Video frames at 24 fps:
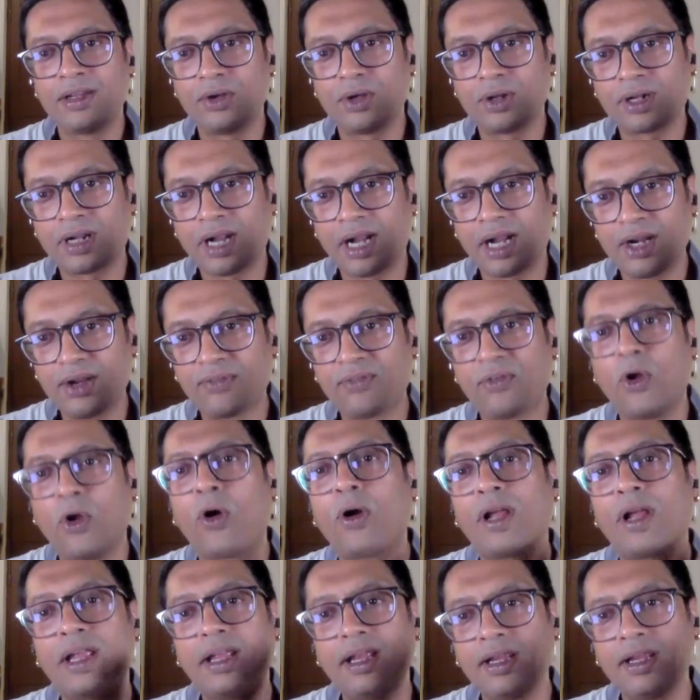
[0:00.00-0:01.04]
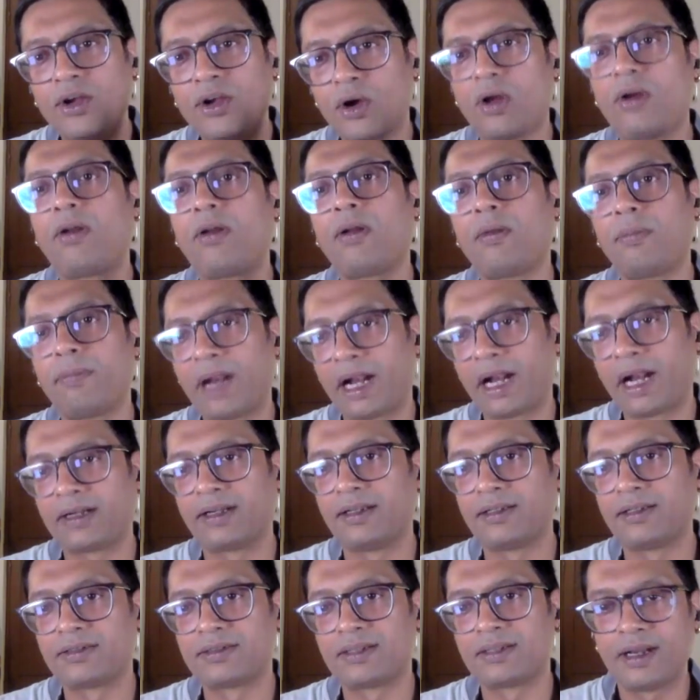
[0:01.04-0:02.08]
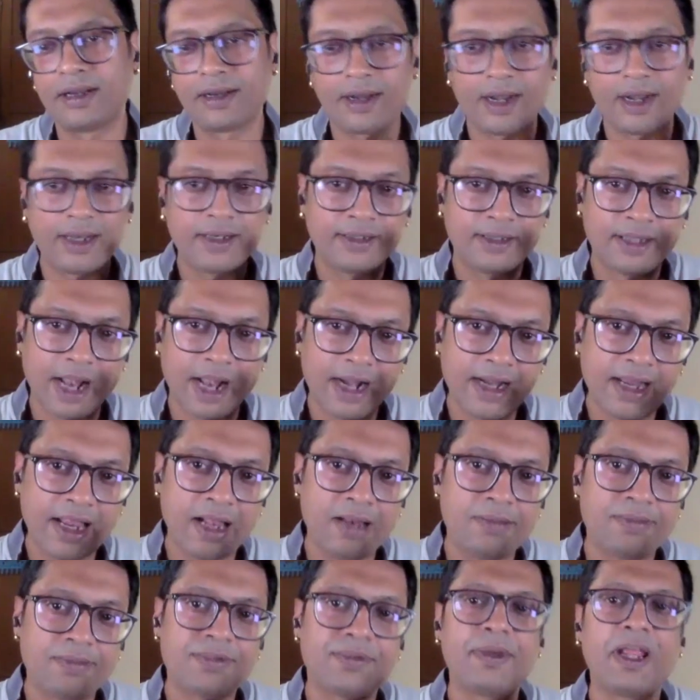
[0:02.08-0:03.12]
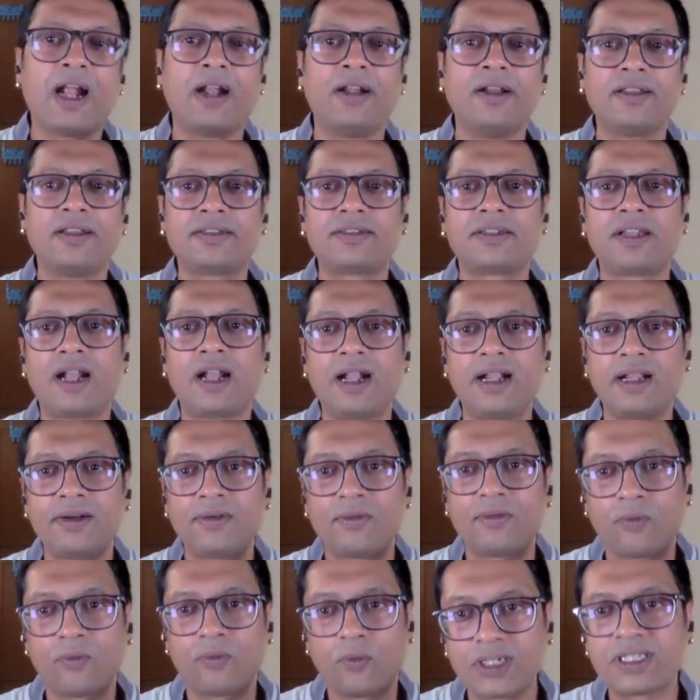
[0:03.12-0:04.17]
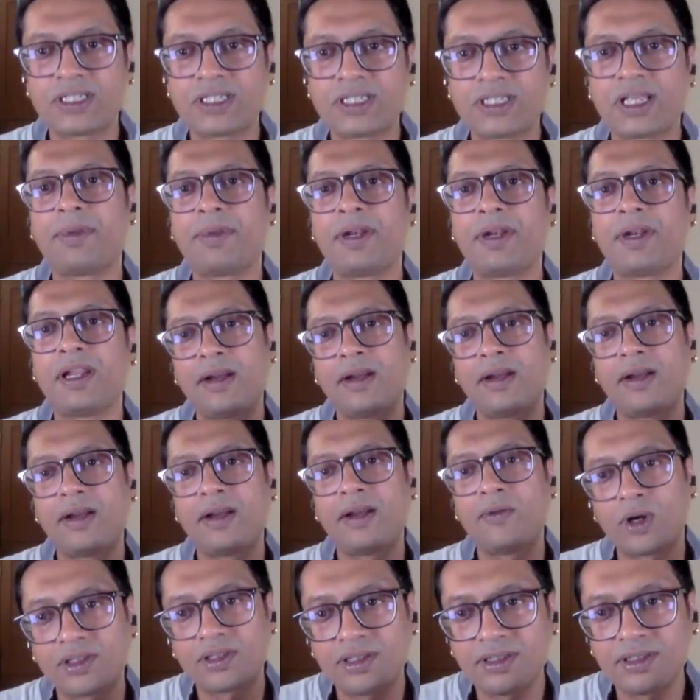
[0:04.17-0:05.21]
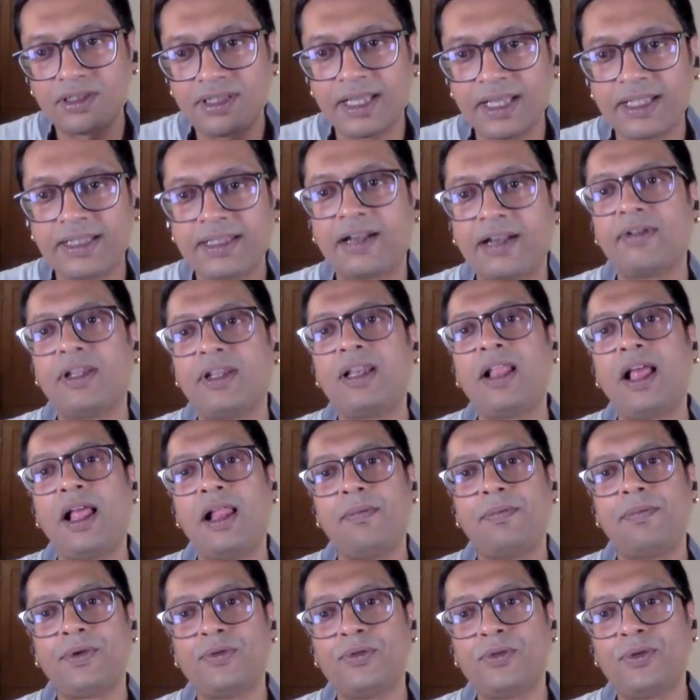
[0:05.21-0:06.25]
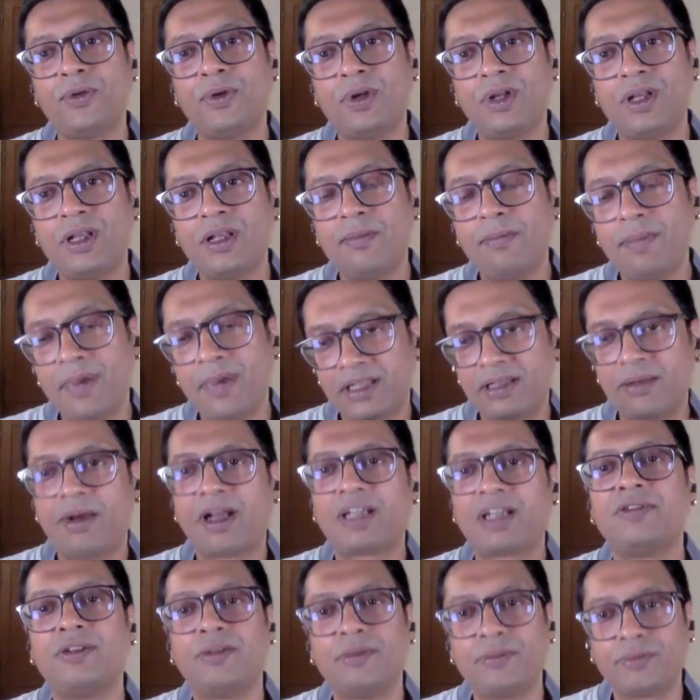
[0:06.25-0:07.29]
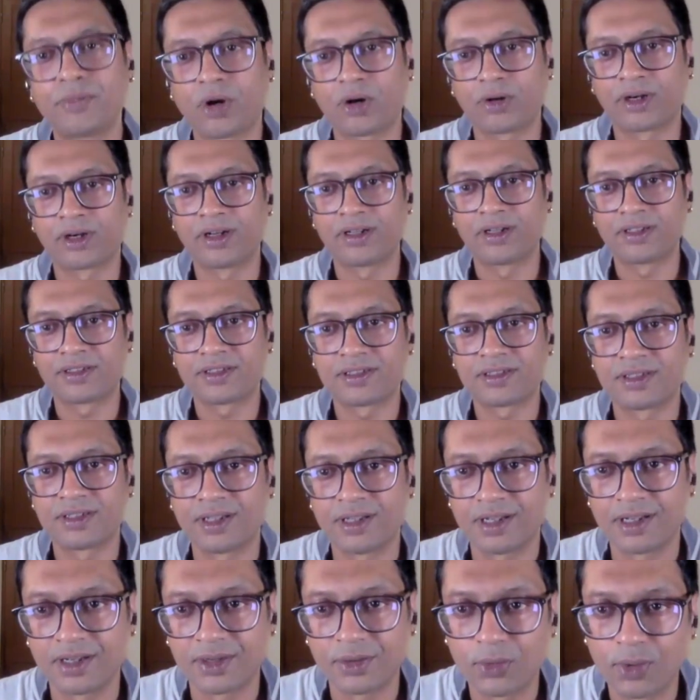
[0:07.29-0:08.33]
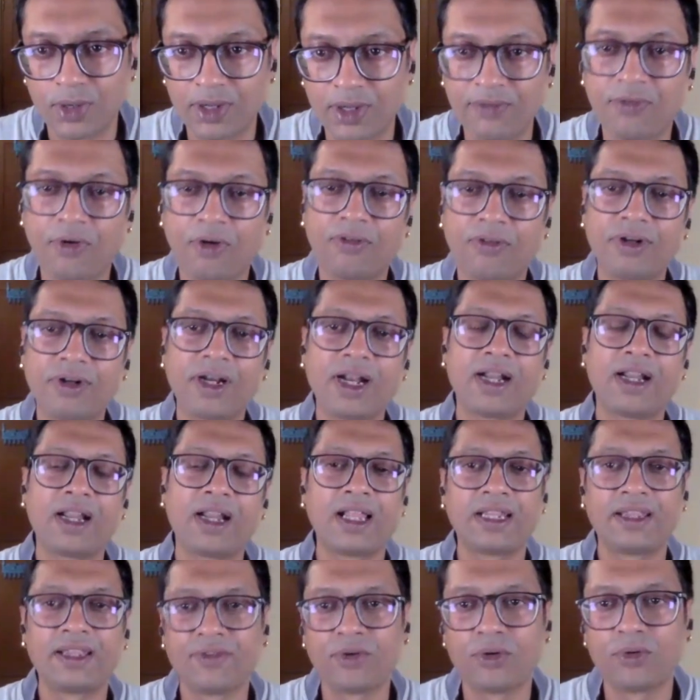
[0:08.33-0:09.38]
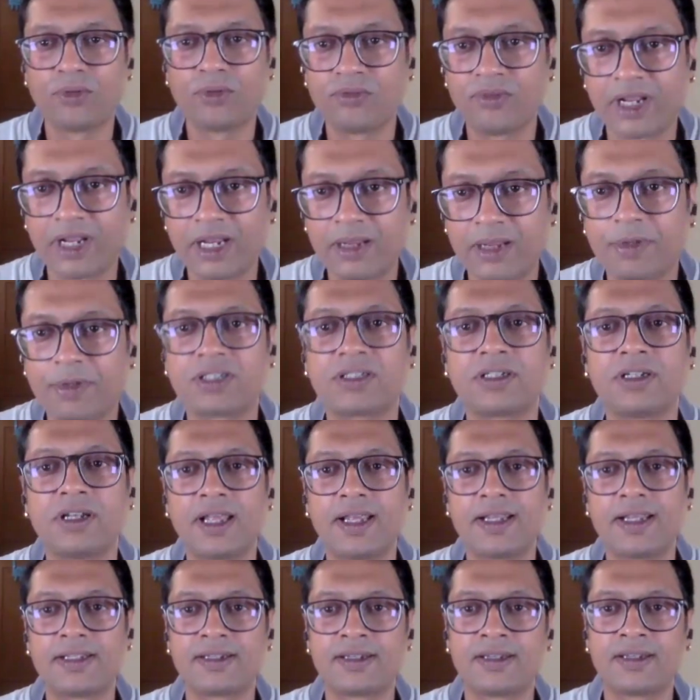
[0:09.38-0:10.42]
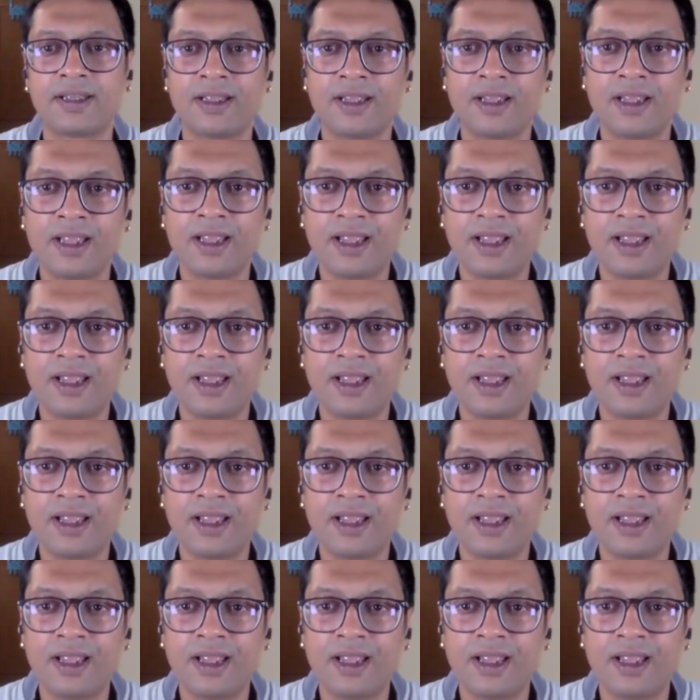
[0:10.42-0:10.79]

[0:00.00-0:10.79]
you're kind of logging your practice, and that helps me understand what's happening and what is the thing that will help you make the maximum progress going forward. And I'll give you very personalized